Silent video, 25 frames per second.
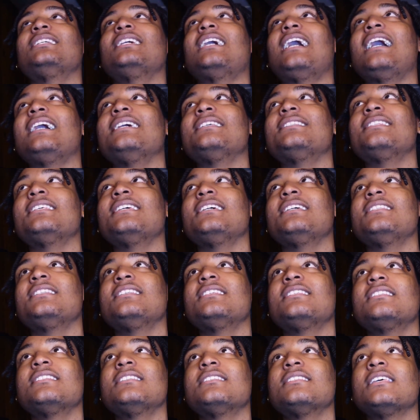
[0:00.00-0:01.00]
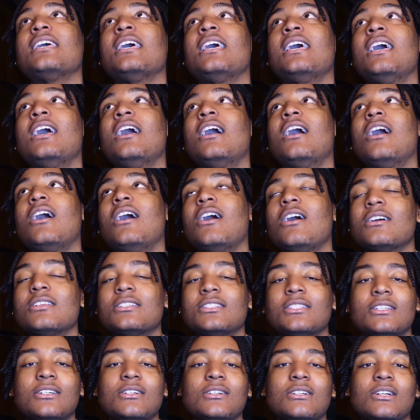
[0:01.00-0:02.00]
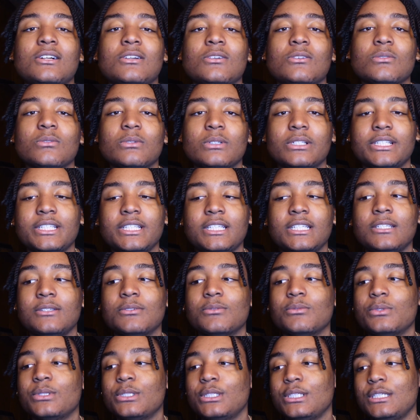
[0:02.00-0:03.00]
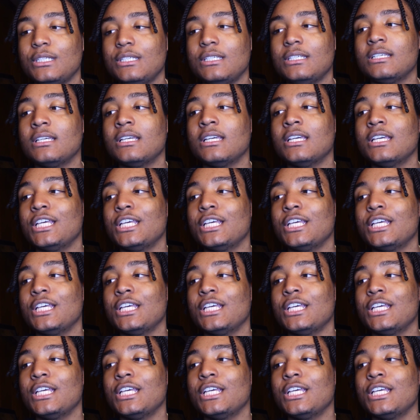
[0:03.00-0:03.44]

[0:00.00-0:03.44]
I say this is also a really